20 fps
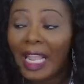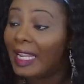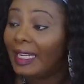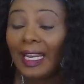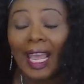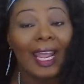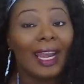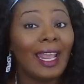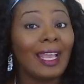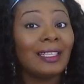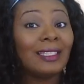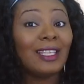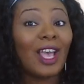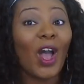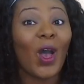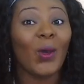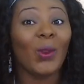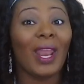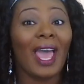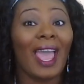Now, that's
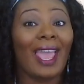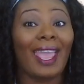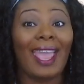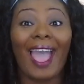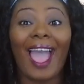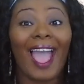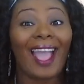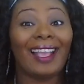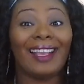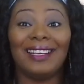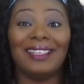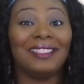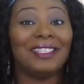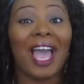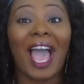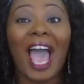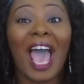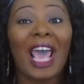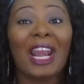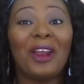all I got, because
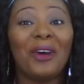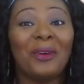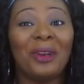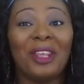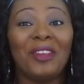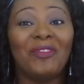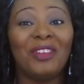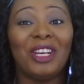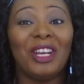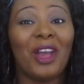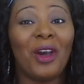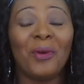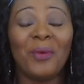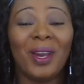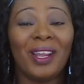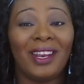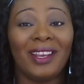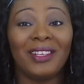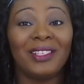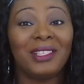I don't even know
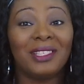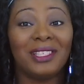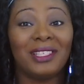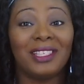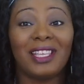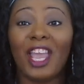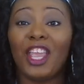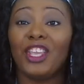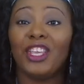what else to say.